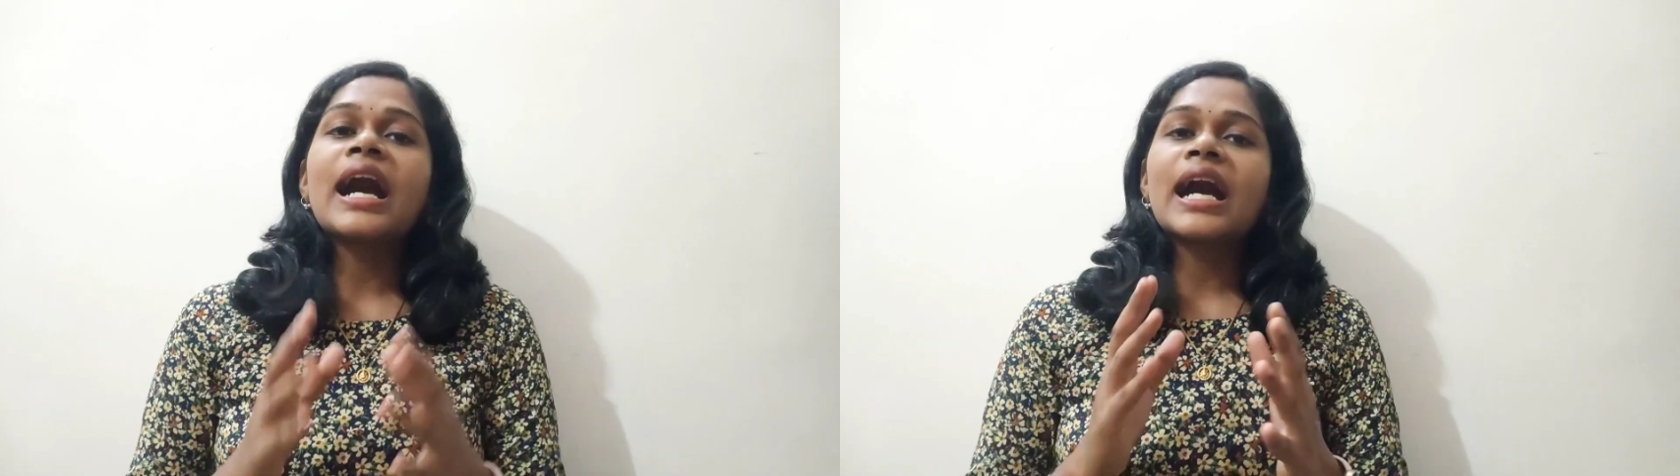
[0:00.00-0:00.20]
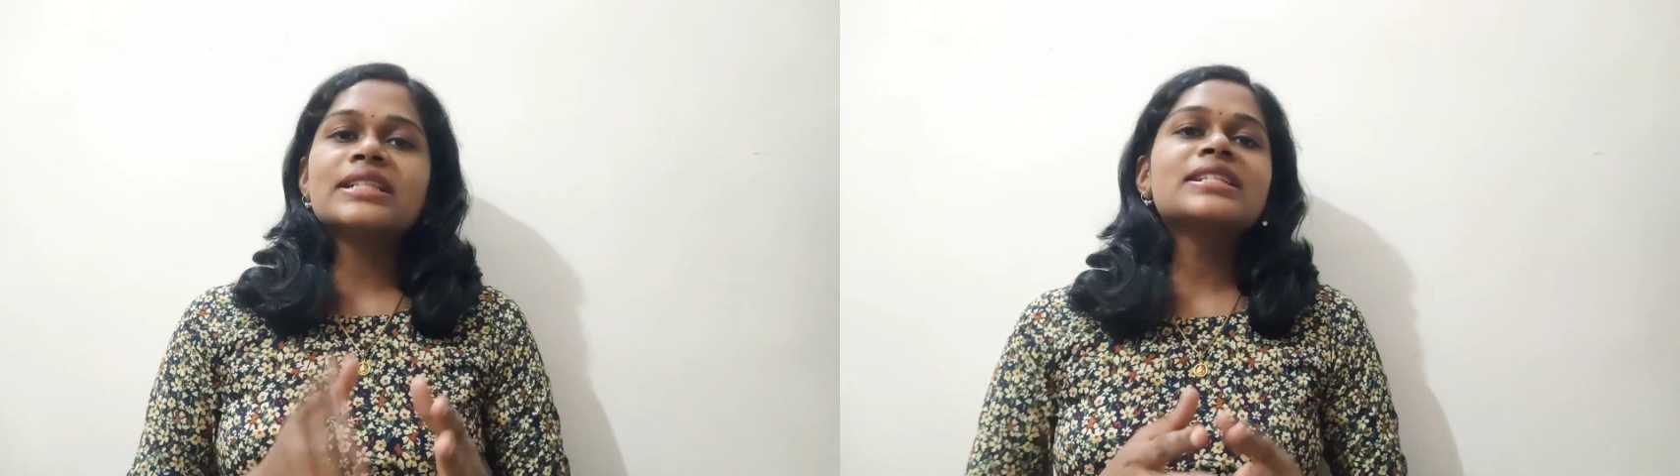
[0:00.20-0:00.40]

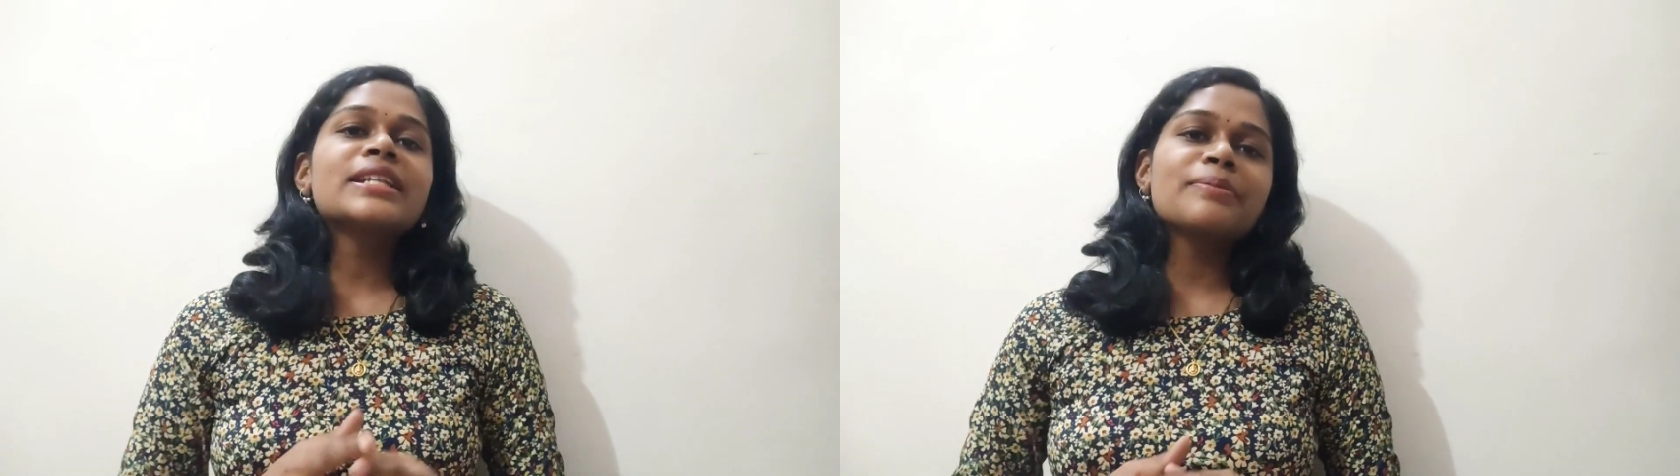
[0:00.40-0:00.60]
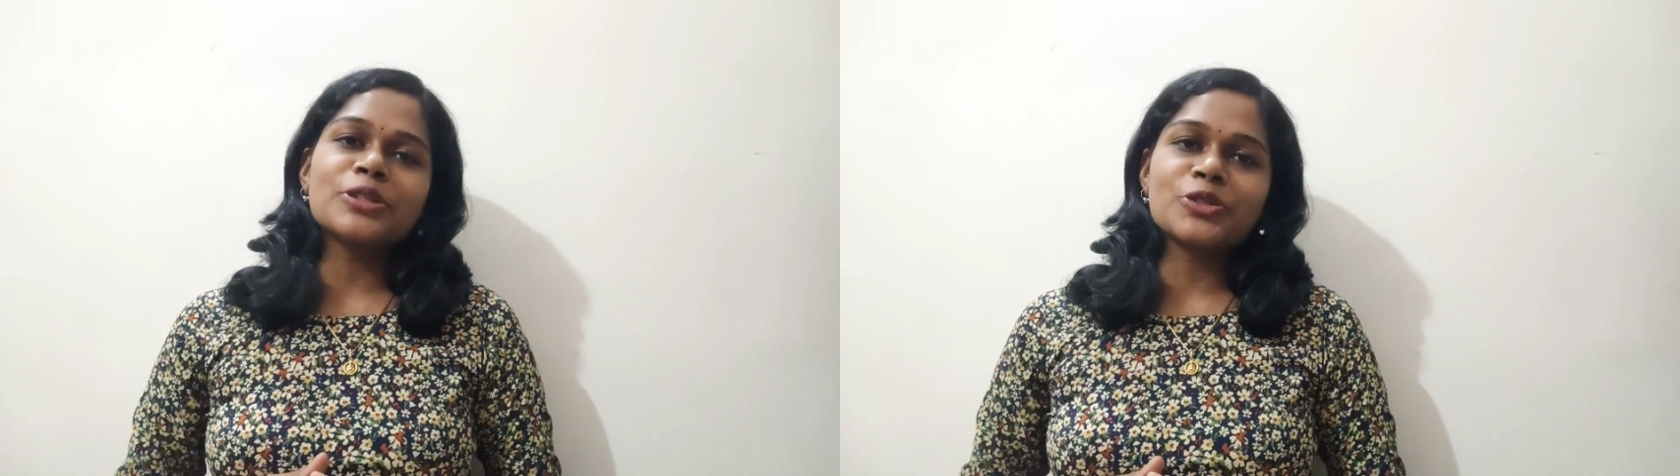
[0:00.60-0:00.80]
Until
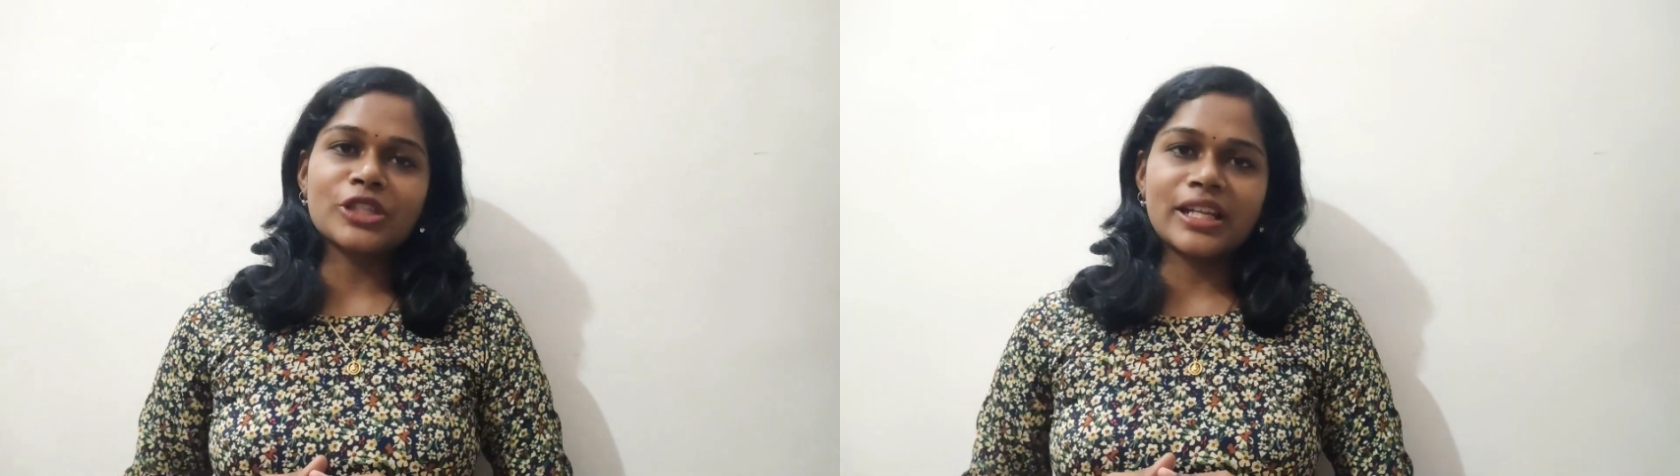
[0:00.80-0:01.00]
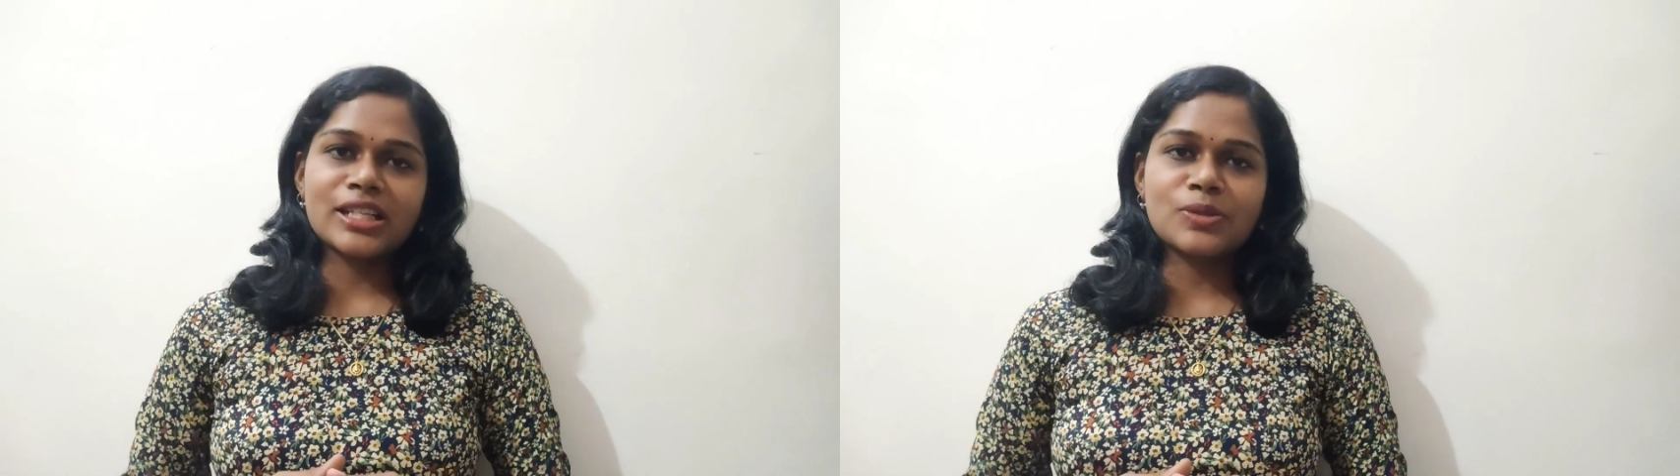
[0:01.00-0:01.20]
I meet you in
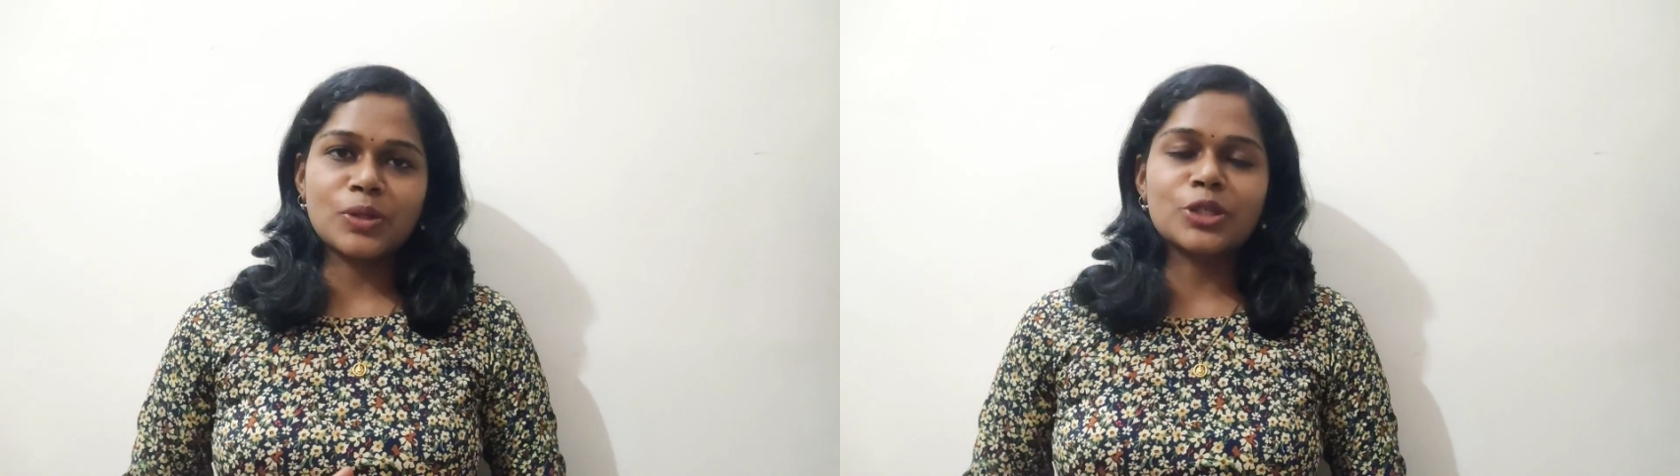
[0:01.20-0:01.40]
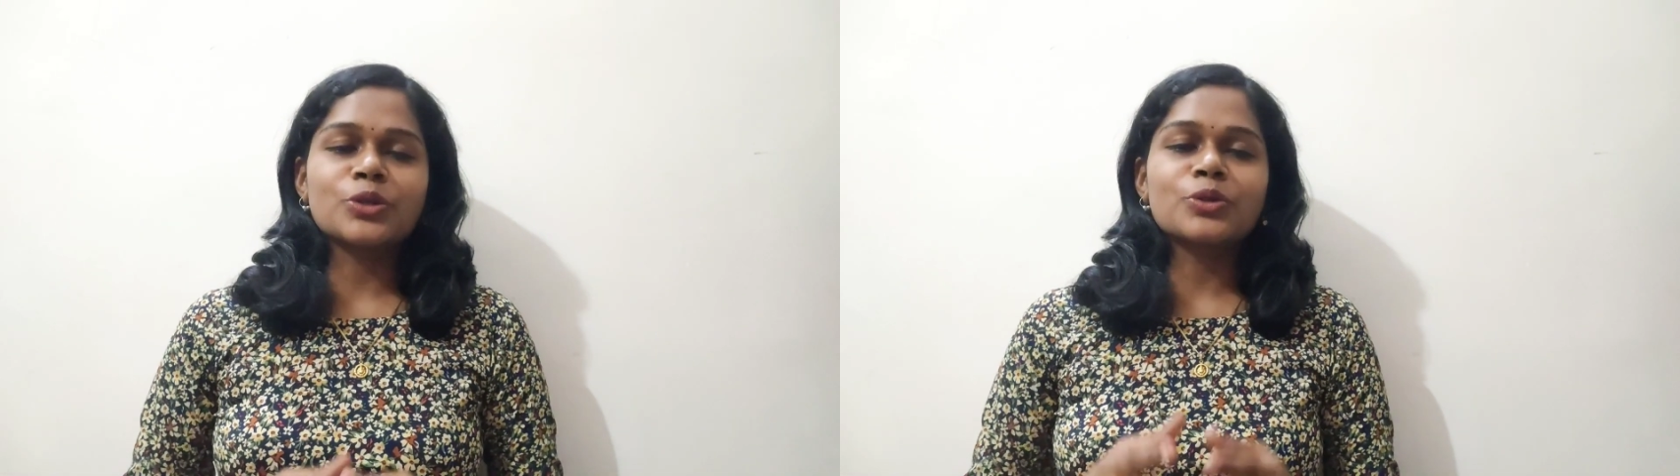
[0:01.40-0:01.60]
the next
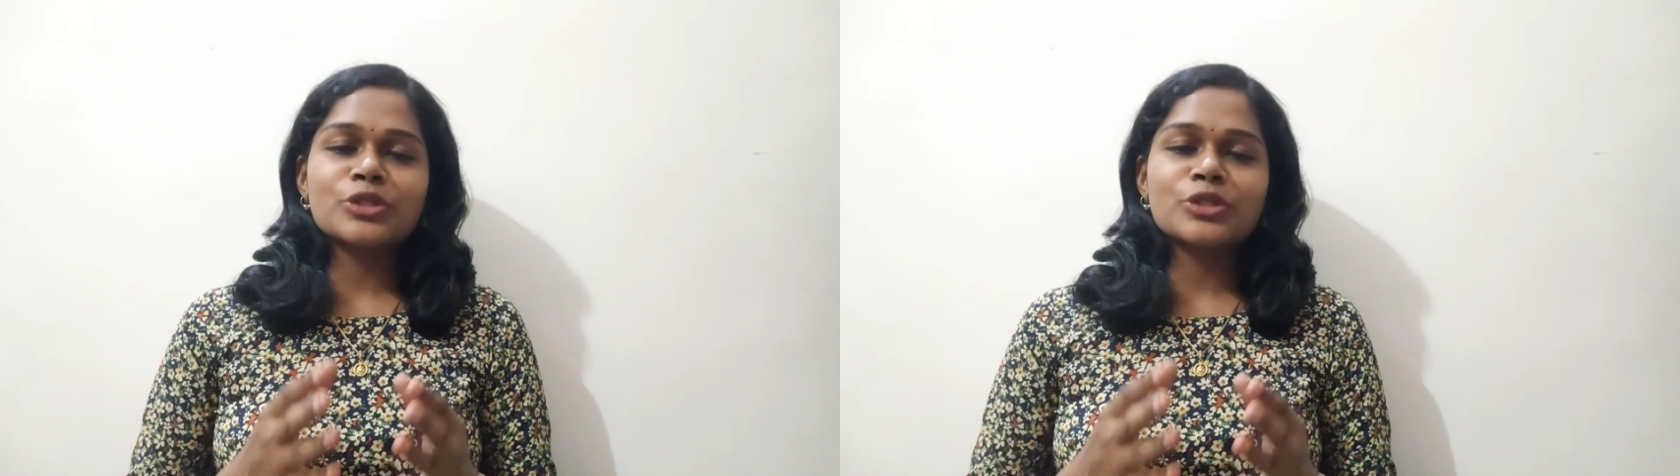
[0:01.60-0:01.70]
video,